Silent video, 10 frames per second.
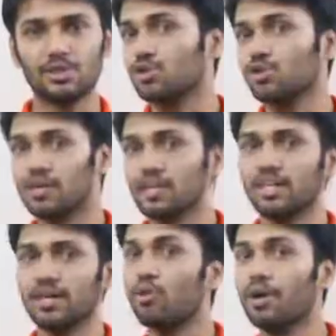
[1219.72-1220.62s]
should
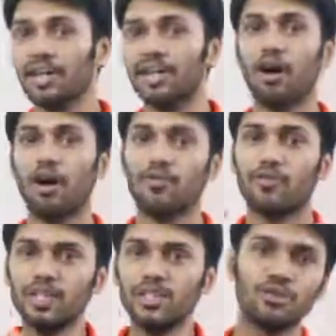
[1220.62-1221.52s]
be the way
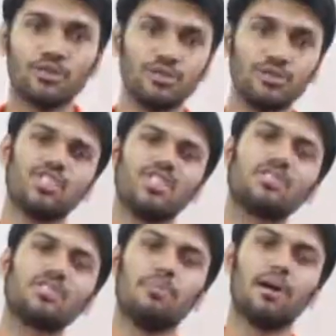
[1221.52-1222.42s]
of
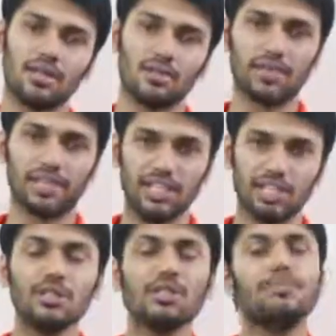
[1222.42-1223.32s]
introducing the
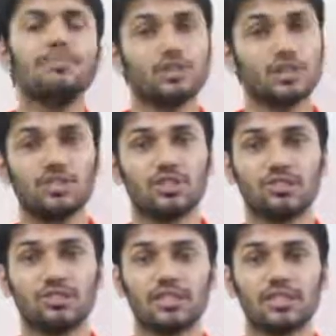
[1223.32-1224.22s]
multiplication to the
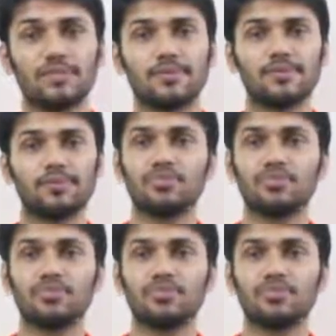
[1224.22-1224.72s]
students.